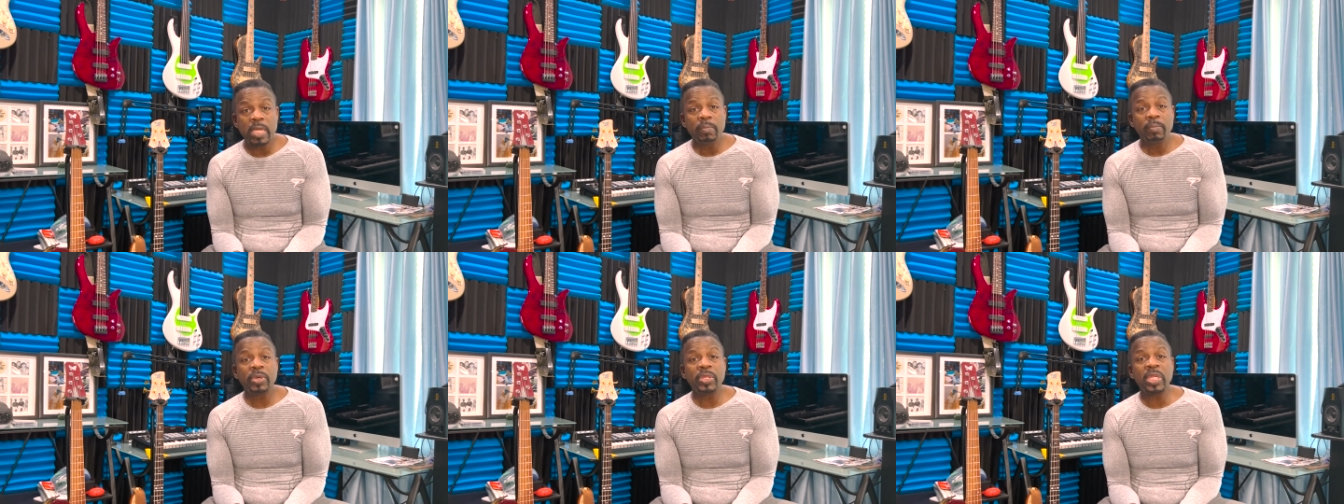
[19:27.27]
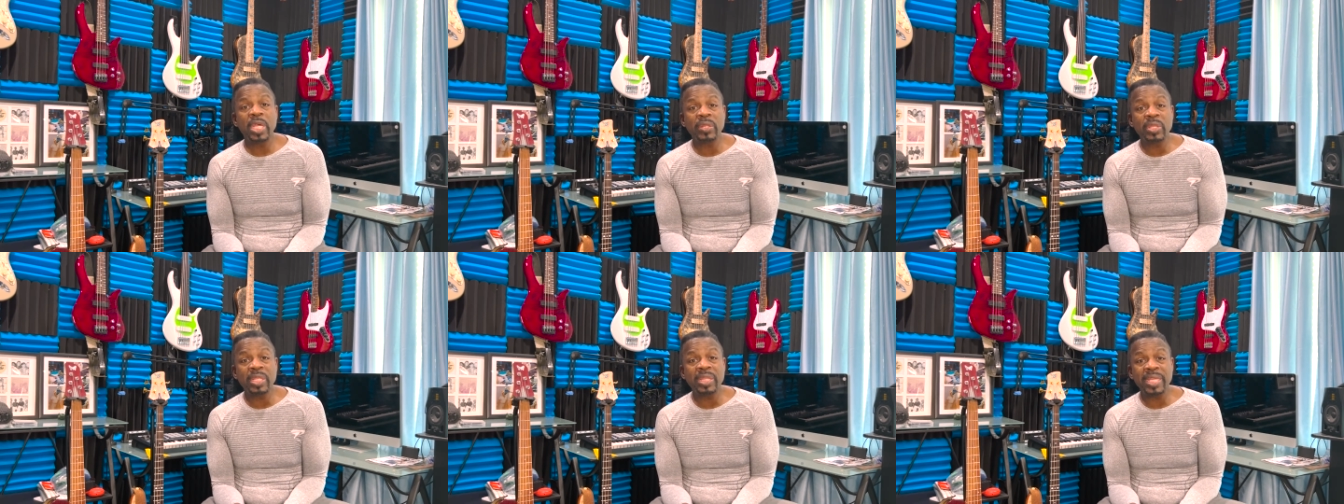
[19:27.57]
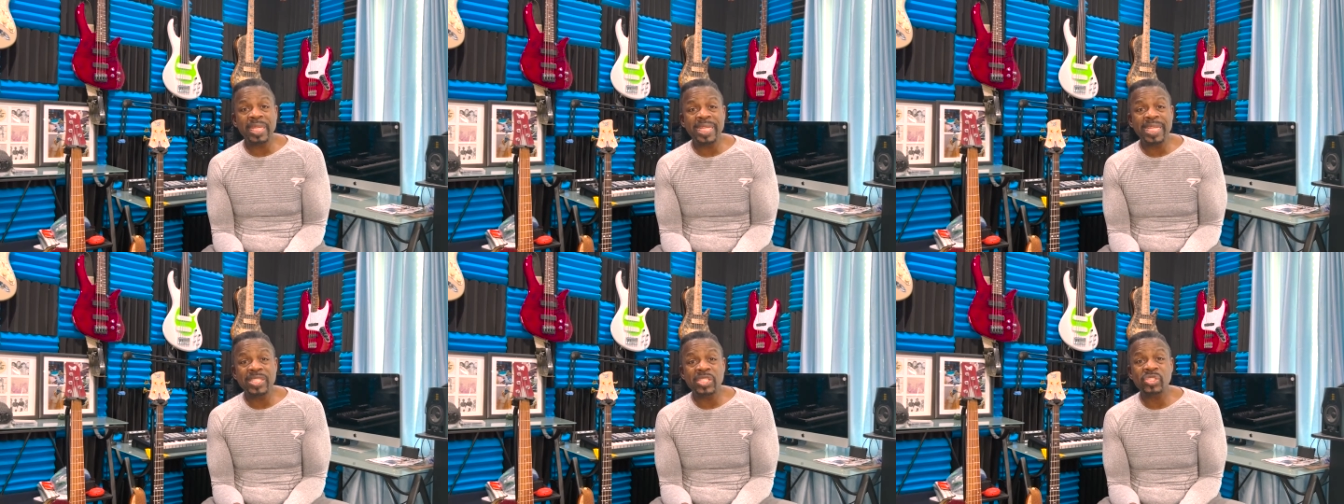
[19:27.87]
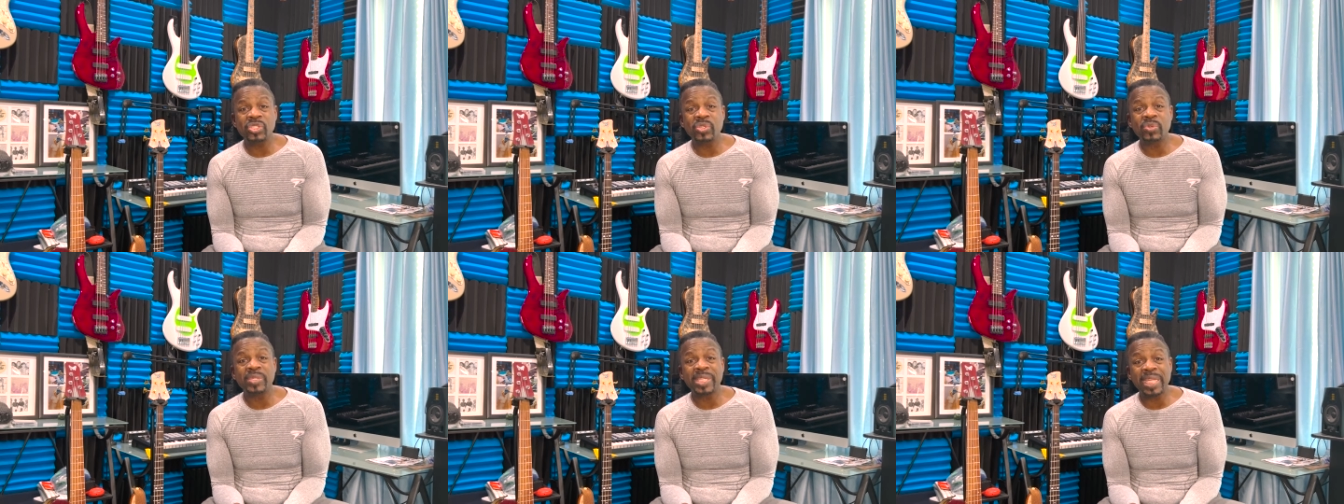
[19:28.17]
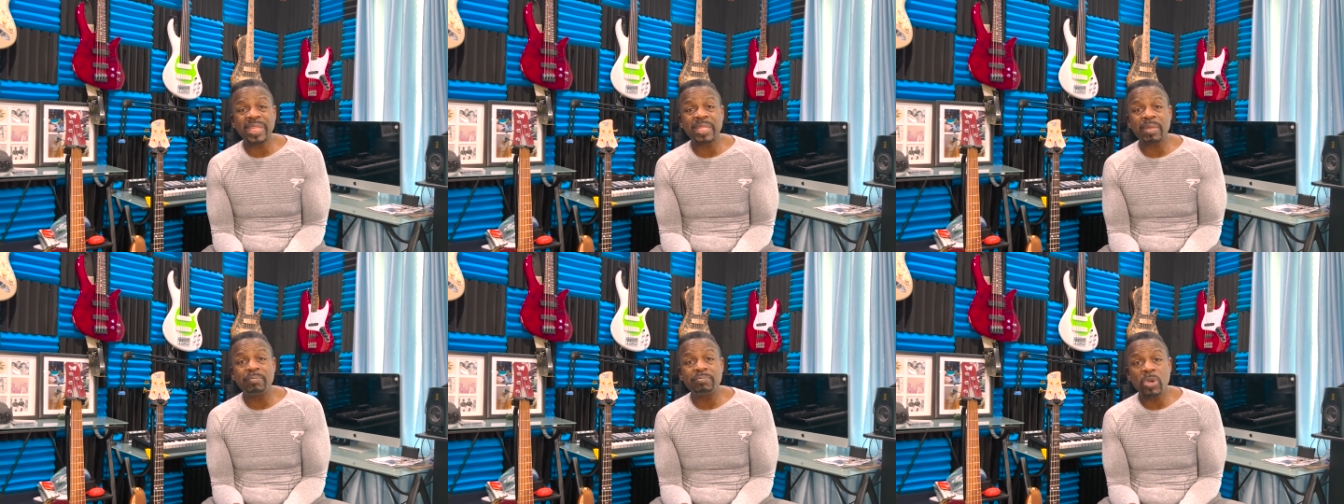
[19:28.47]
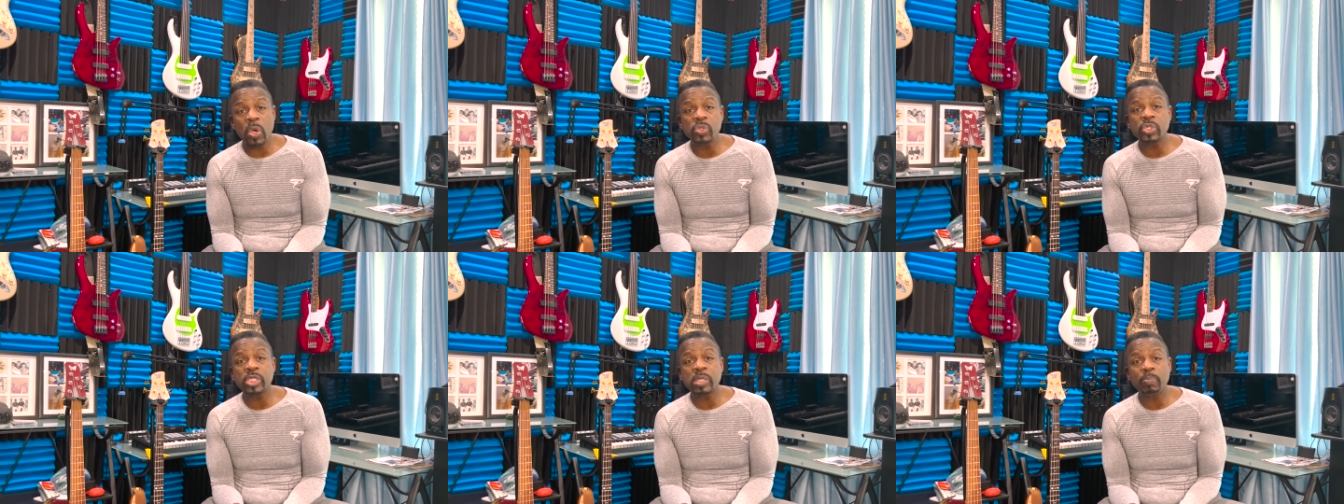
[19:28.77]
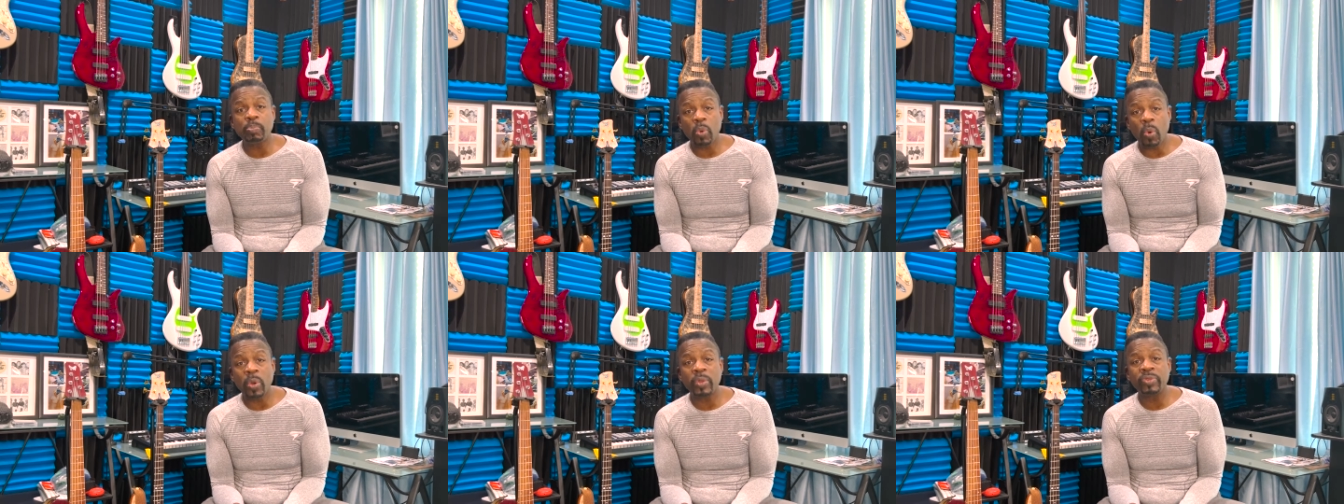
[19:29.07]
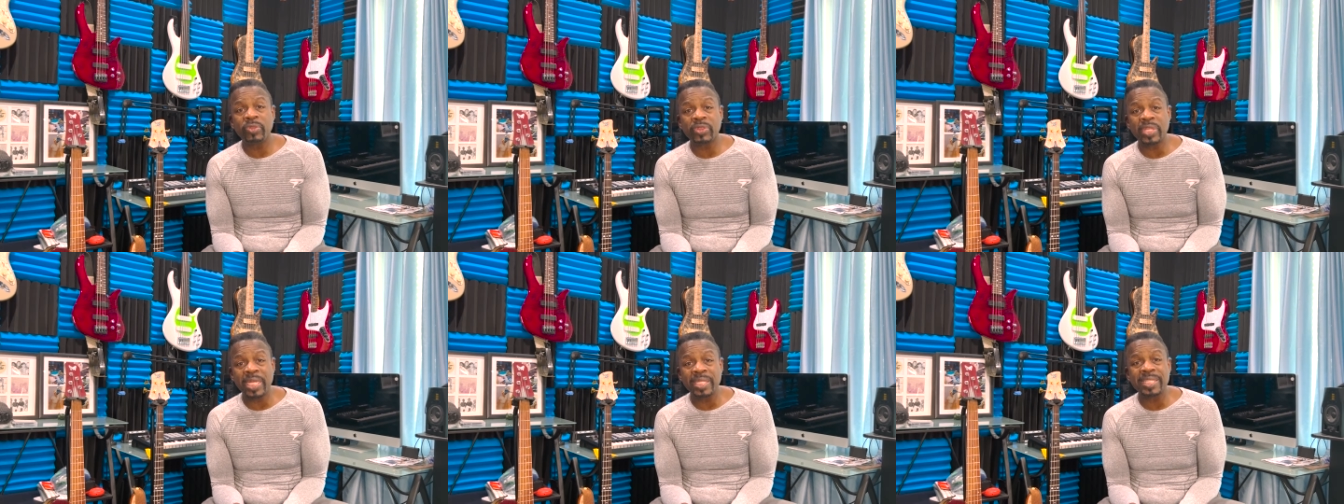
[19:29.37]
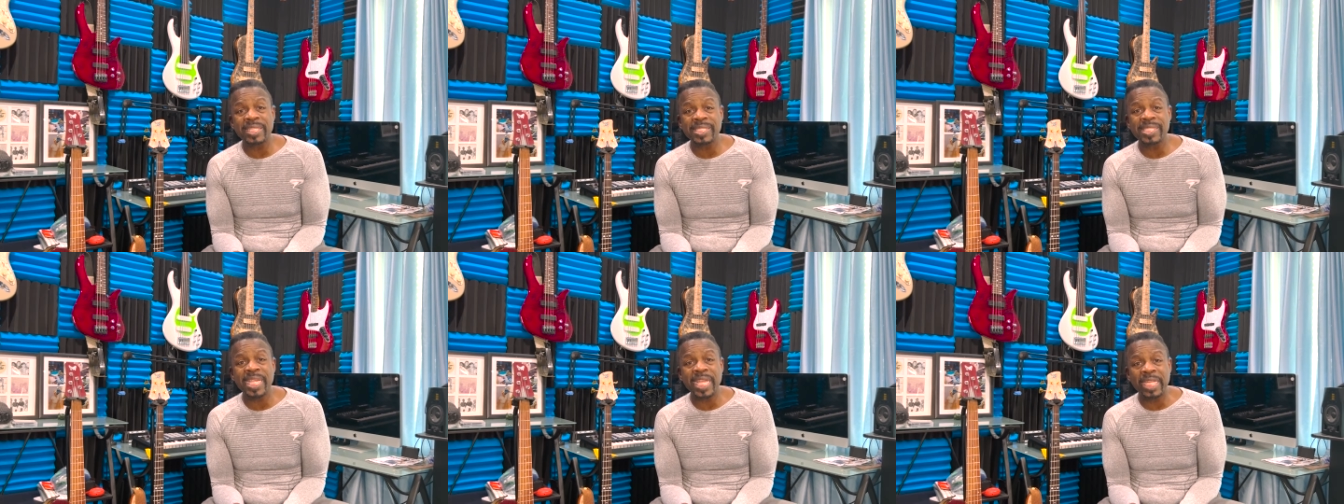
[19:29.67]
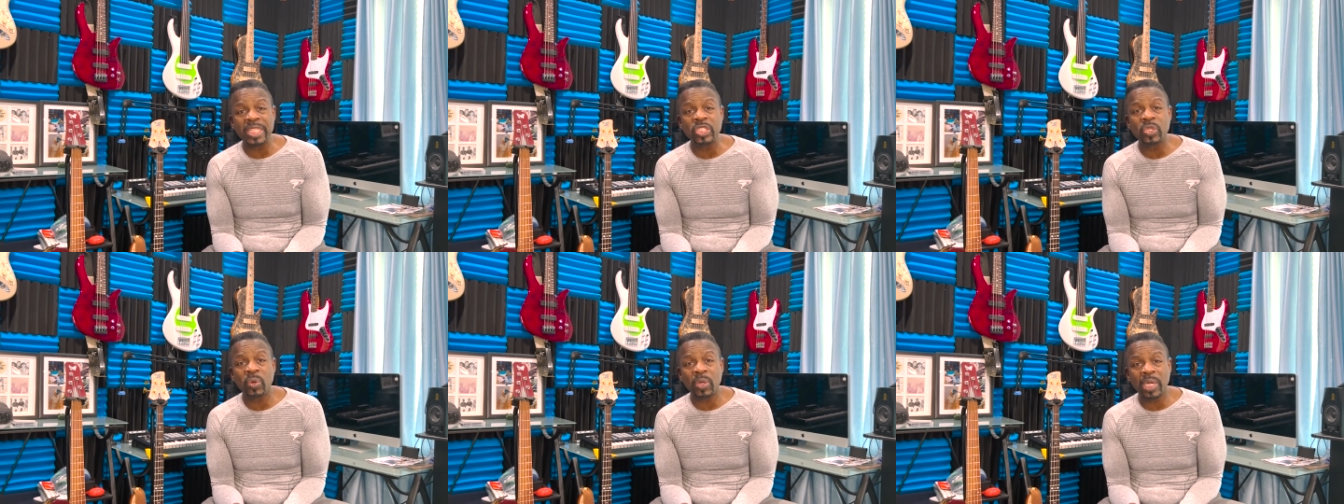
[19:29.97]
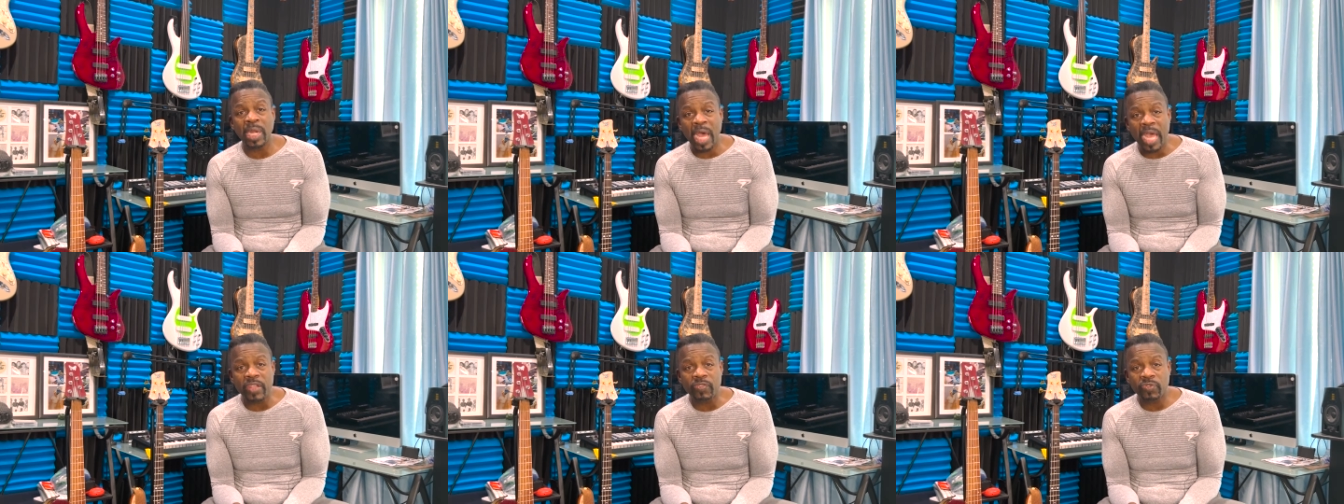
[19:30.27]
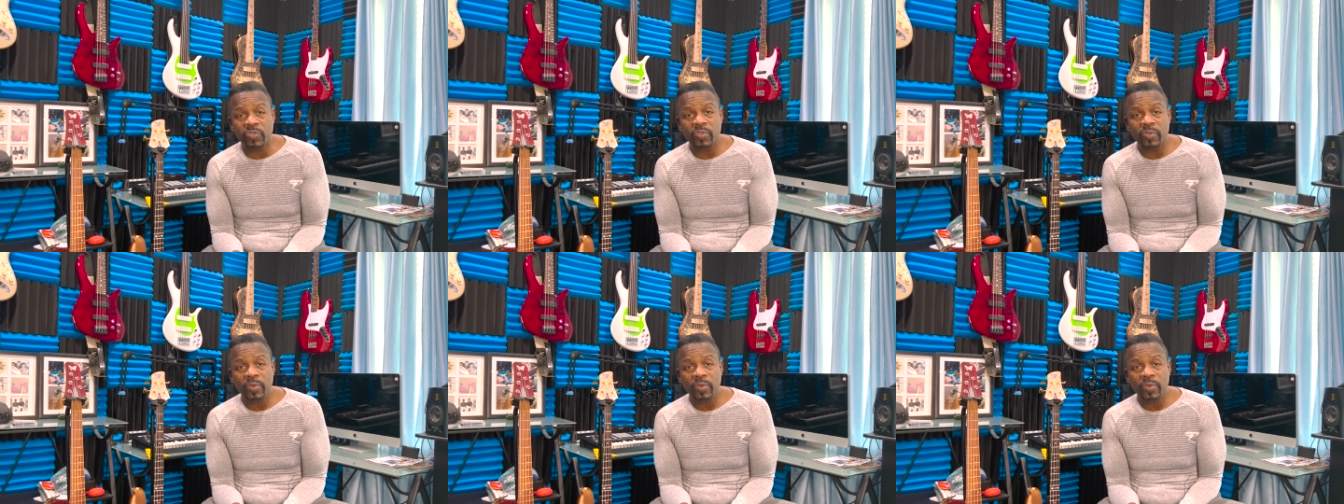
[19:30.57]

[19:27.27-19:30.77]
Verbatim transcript: But the other thing is, is you get the most important thing that's in your life